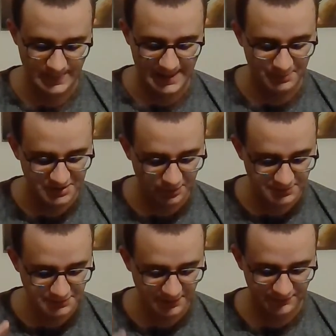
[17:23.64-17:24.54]
But you know, when
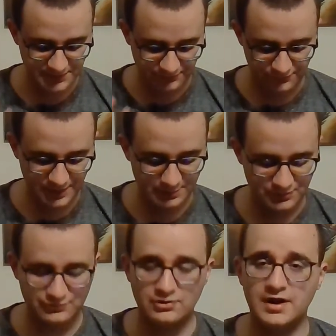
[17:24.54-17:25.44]
you live in the freedom
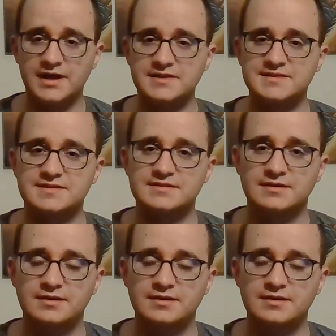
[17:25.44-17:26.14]
of Christ,